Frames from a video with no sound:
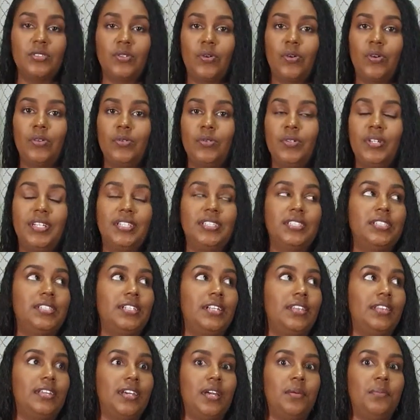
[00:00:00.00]
so you can
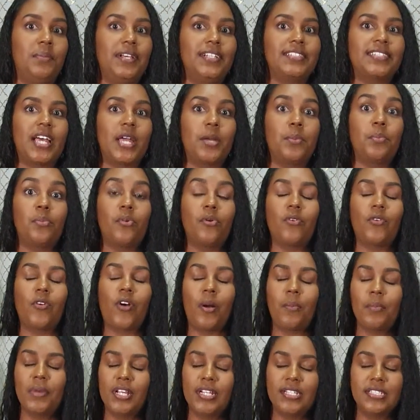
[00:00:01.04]
see their mix. I
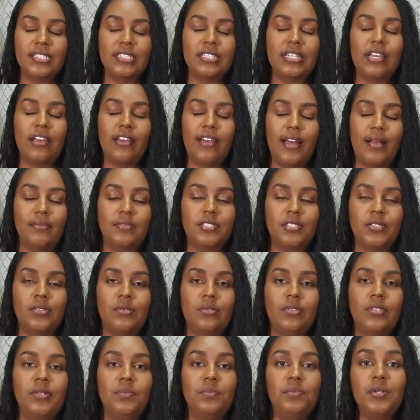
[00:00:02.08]
promise they're
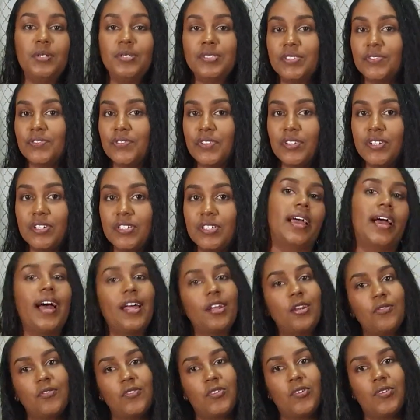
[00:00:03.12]
absolutely beautiful.
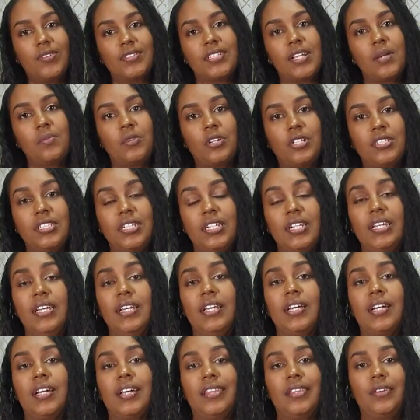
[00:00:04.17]
And of course, I'm going to
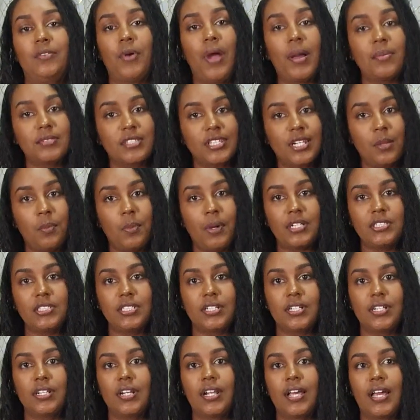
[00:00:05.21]
link the Rhapsody
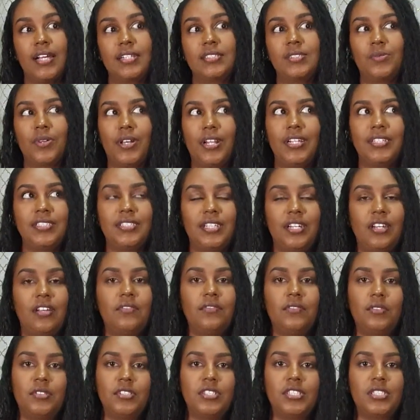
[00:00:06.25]
pattern as well as the Love
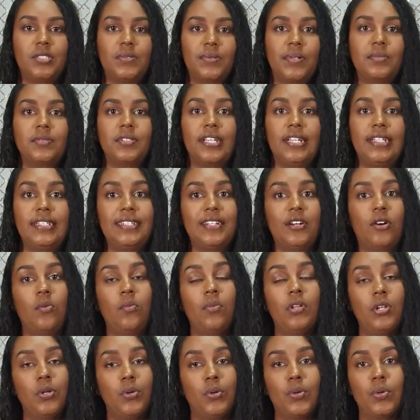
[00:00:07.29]
Notions website down
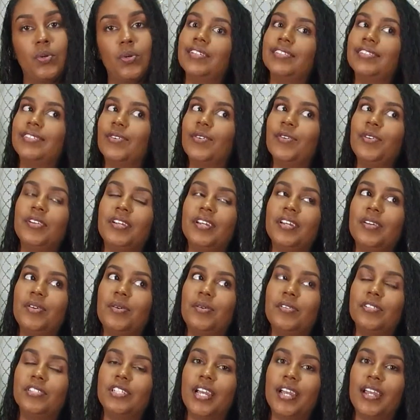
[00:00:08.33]
below, so you can
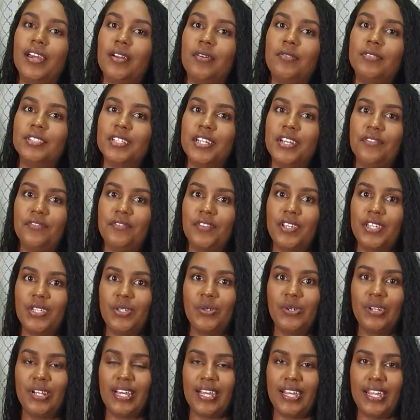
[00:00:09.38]
go check it out if you
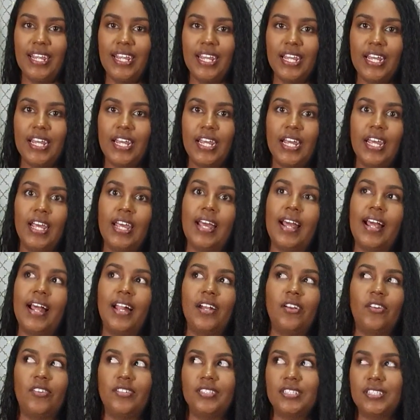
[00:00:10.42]
like,
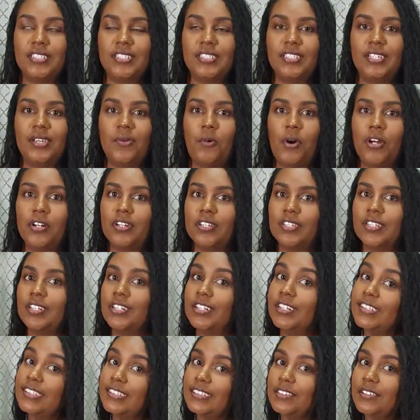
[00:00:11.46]
and also see what other
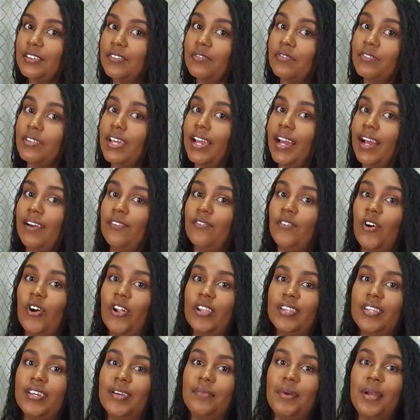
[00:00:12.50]
good stuff they have
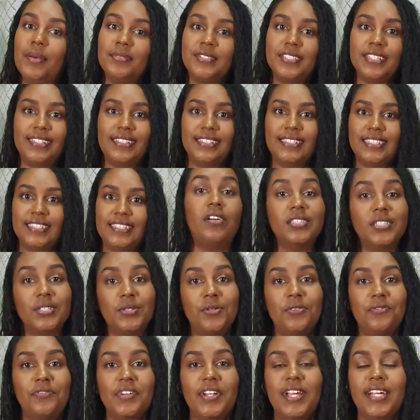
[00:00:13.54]
on their website. Also,
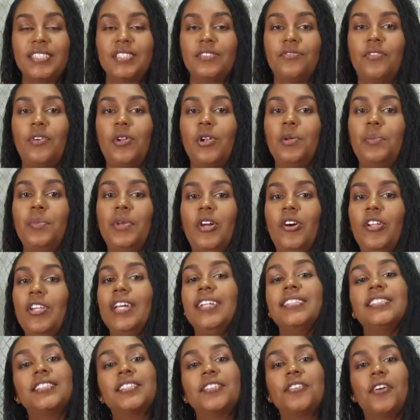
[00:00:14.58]
don't forget to follow me on
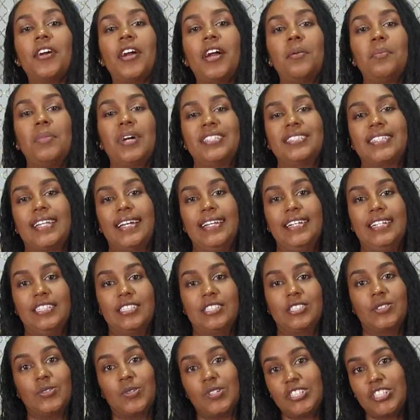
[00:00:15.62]
Instagram at
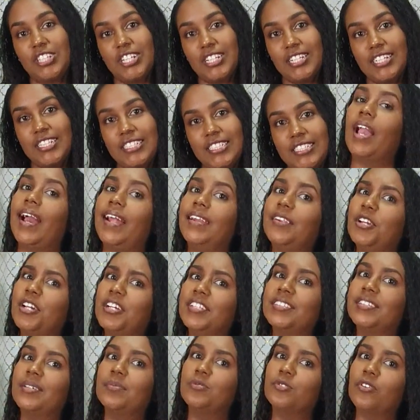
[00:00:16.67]
Island Socialist, and you
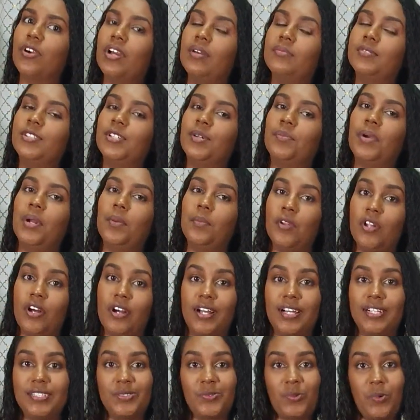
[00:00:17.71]
can subscribe to my
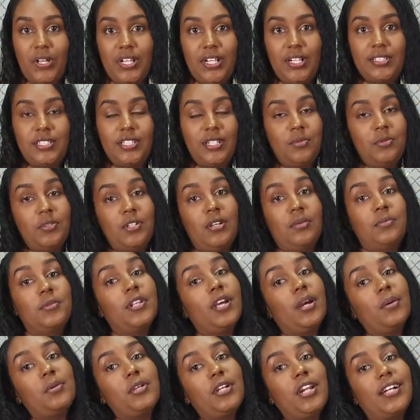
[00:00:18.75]
blog as well,
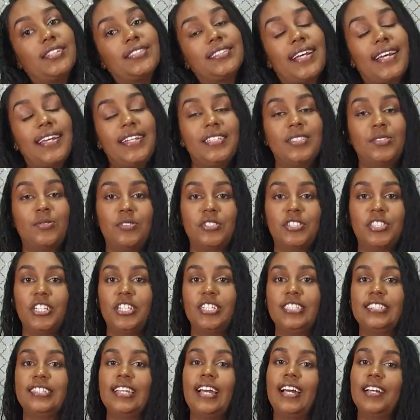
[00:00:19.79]

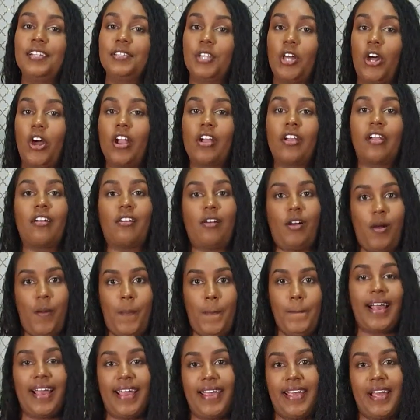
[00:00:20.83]
www.islandsocialist.com.
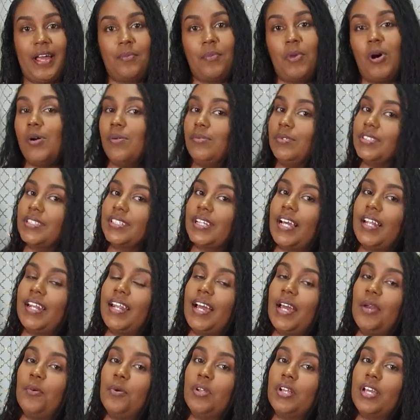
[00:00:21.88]
I am out and
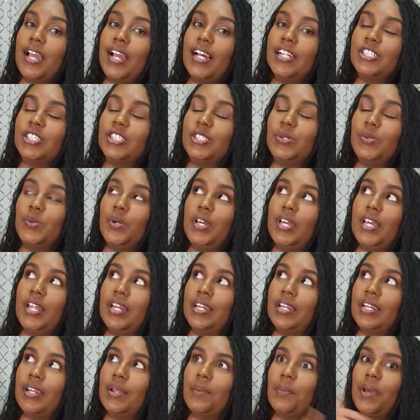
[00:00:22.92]
I will catch you
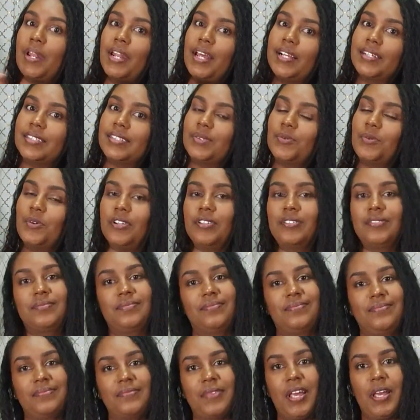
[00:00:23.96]
in my next one.
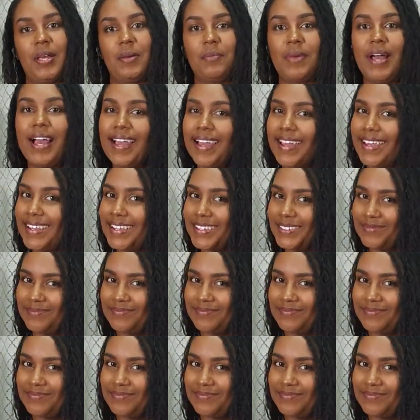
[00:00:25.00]
Bye.